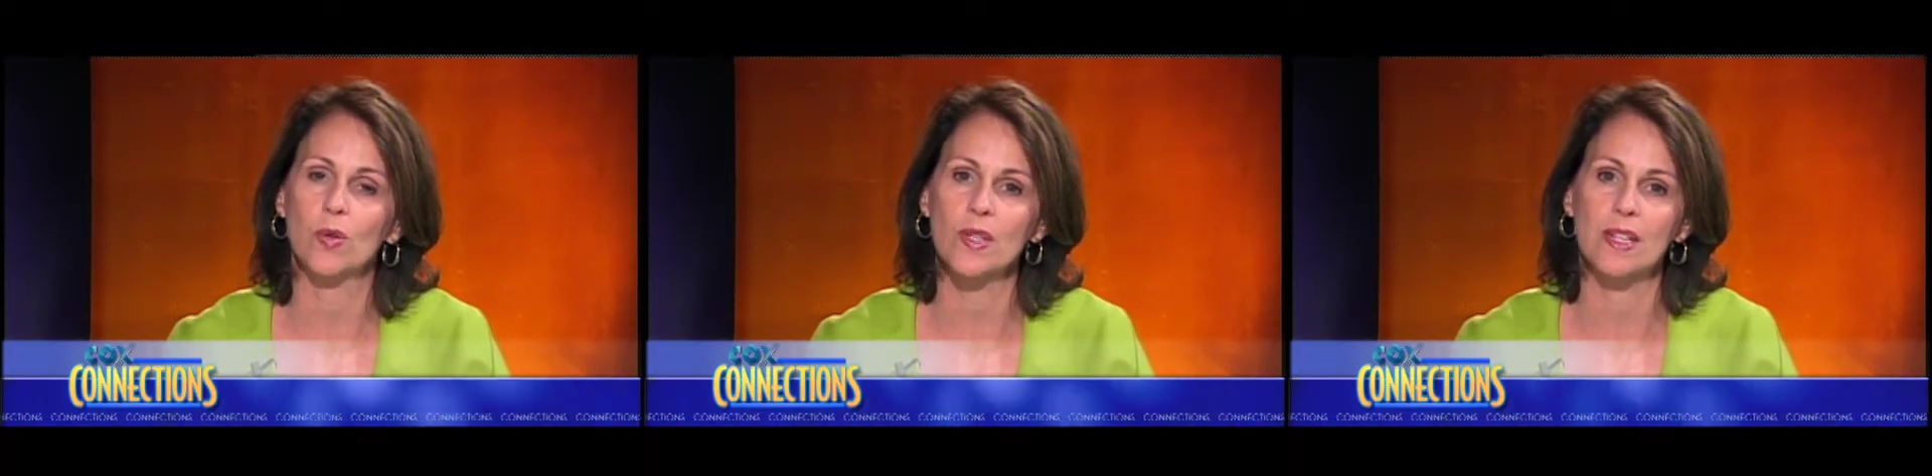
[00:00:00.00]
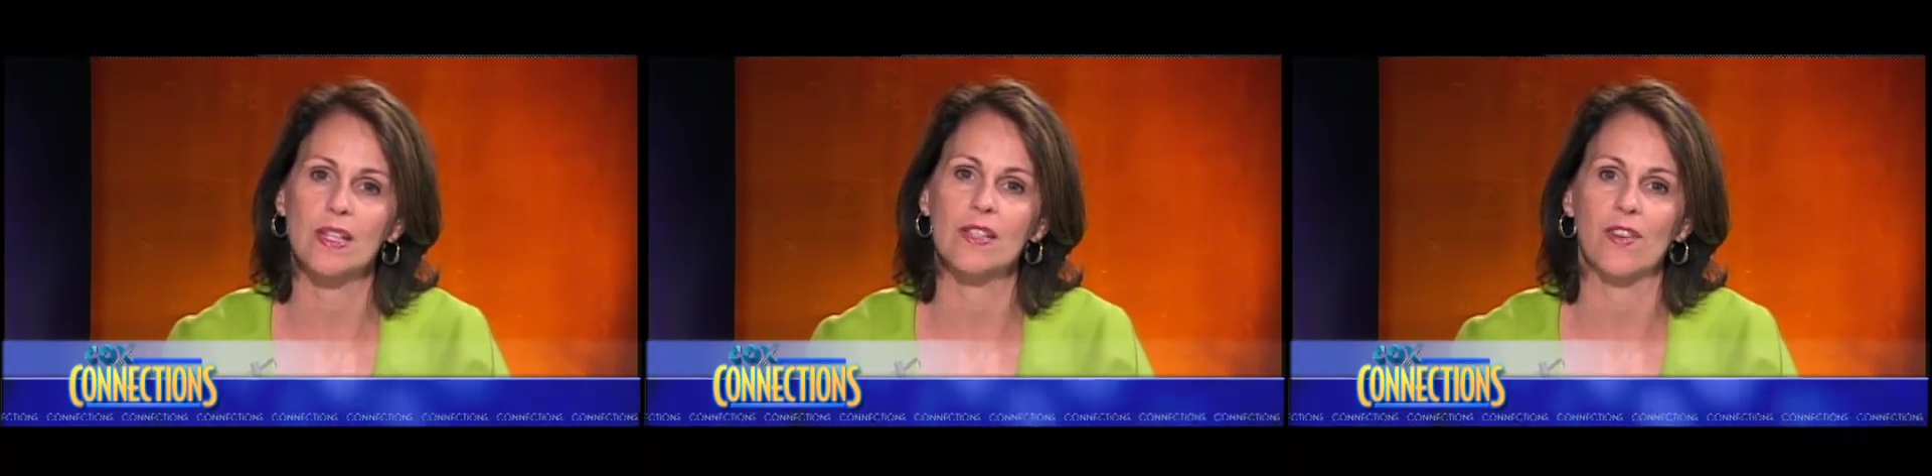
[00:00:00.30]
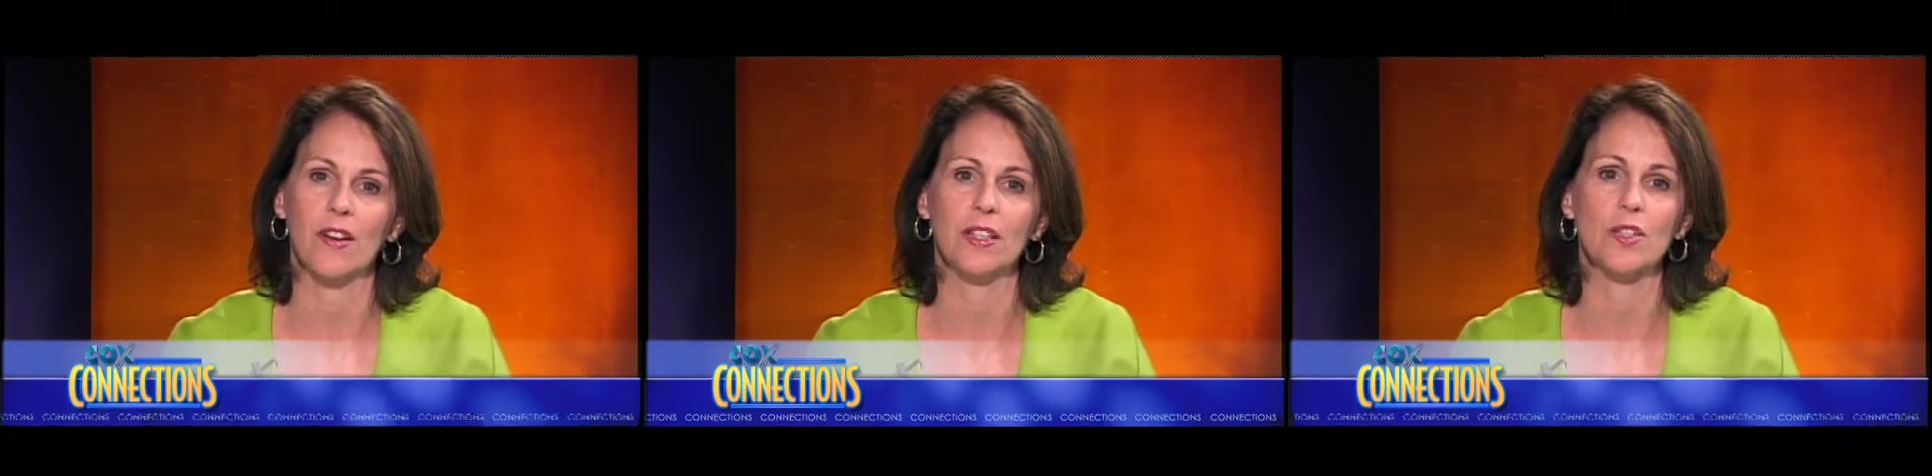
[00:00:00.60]
Cities
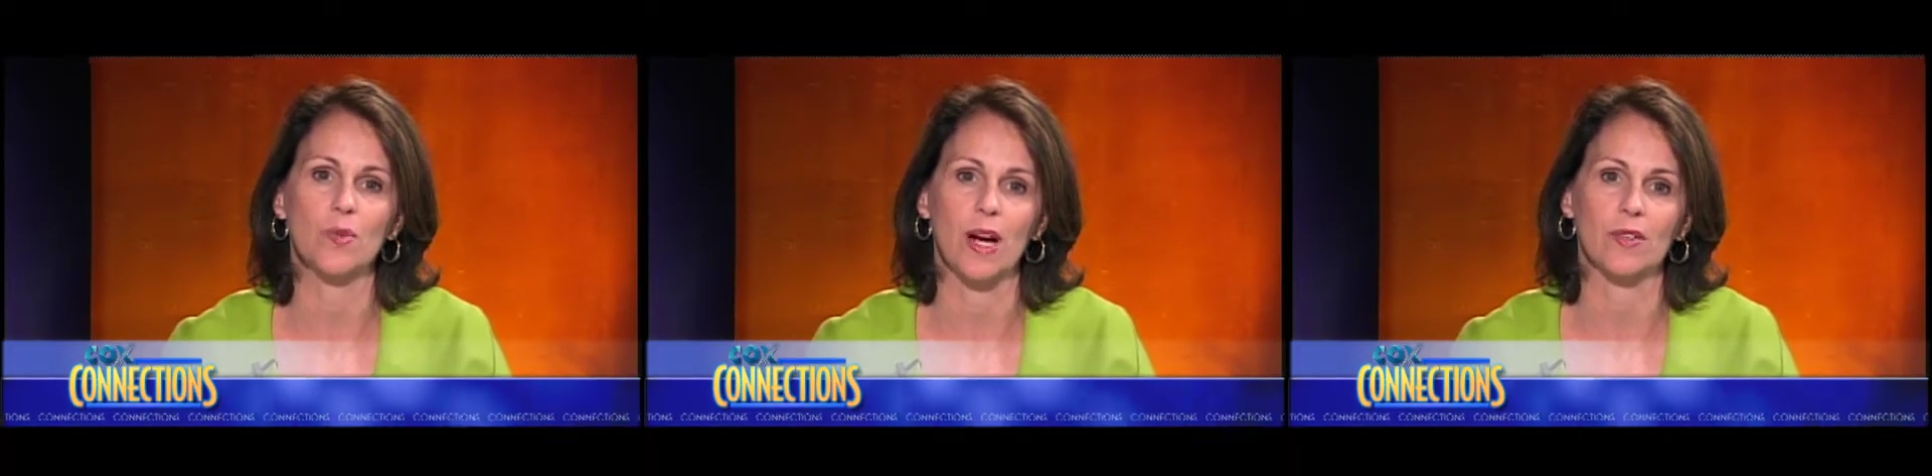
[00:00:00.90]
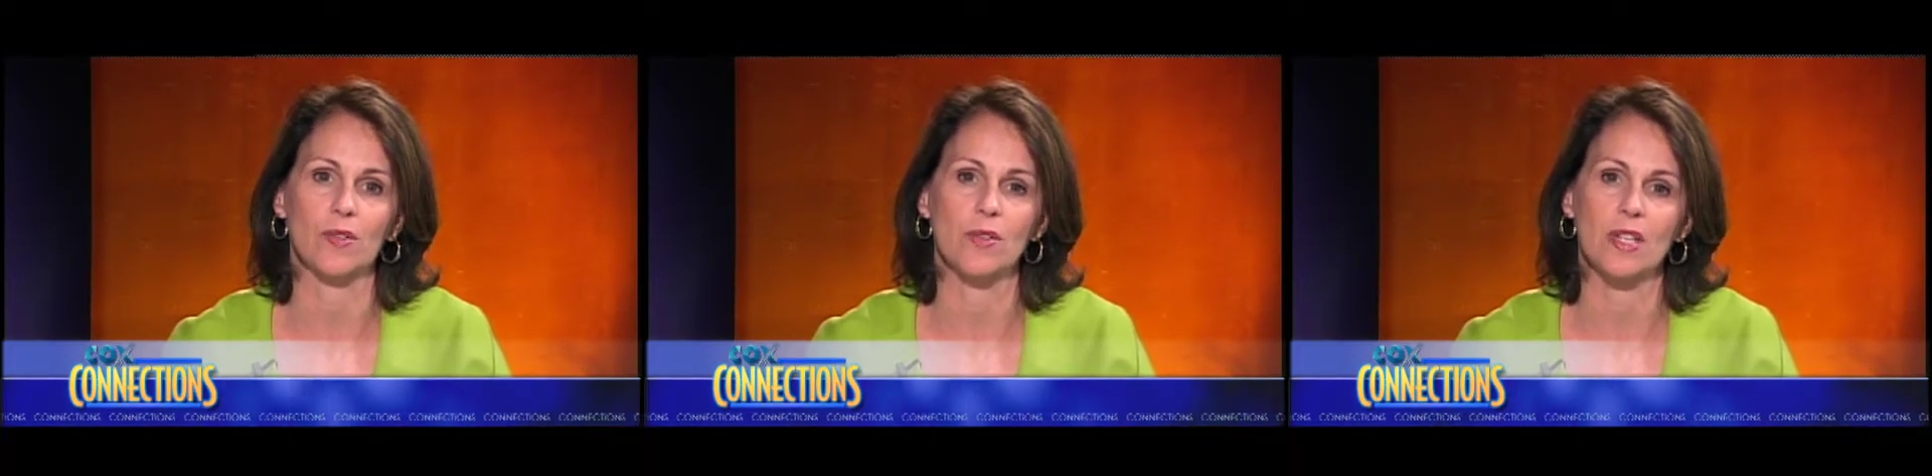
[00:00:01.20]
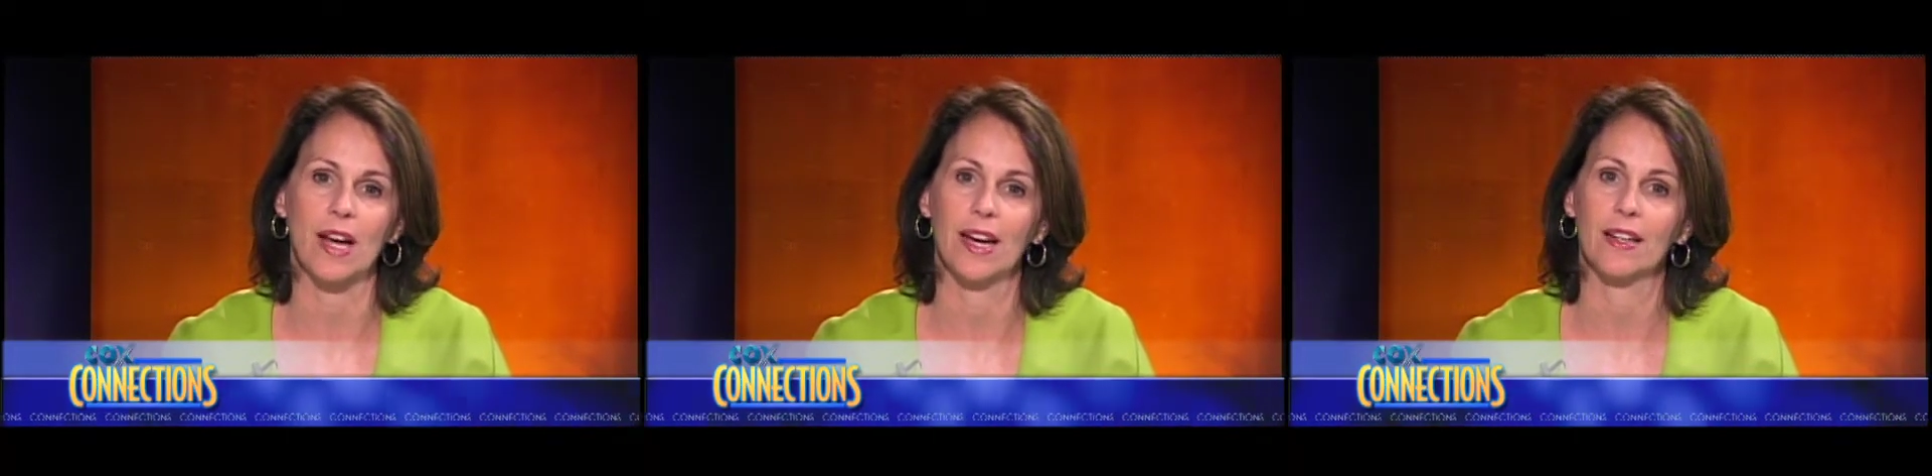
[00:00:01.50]
founding directors
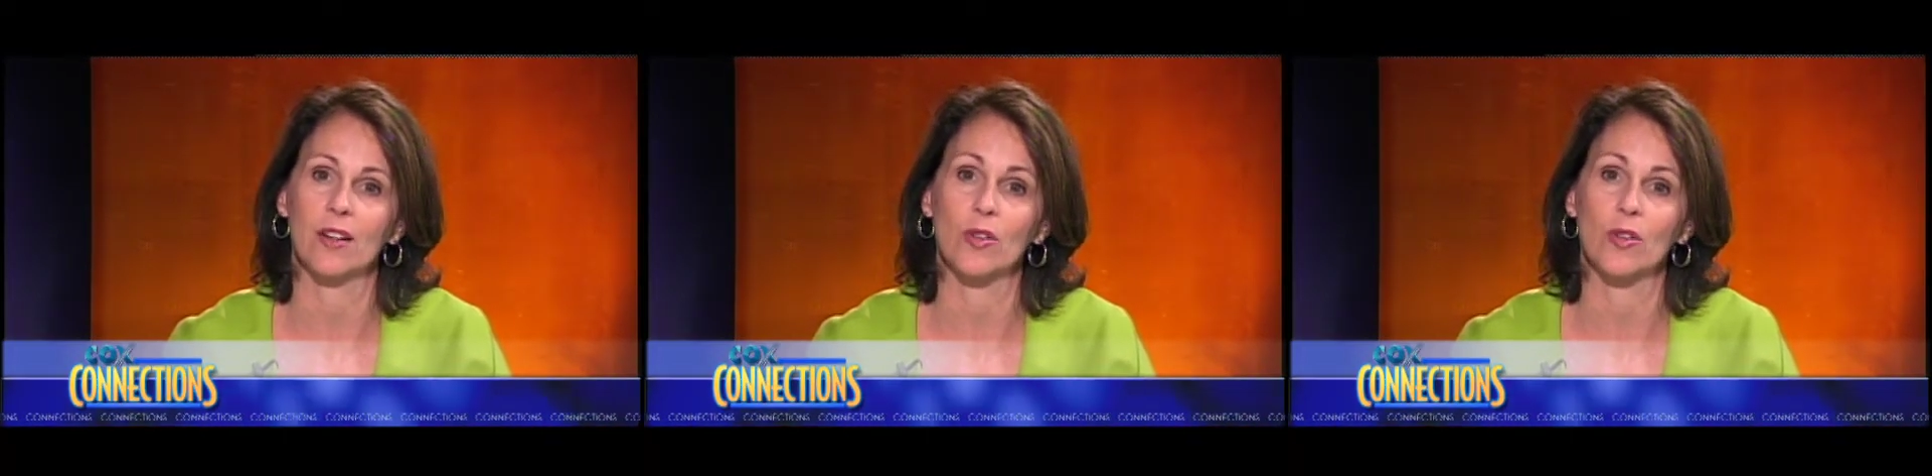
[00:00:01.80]
Diana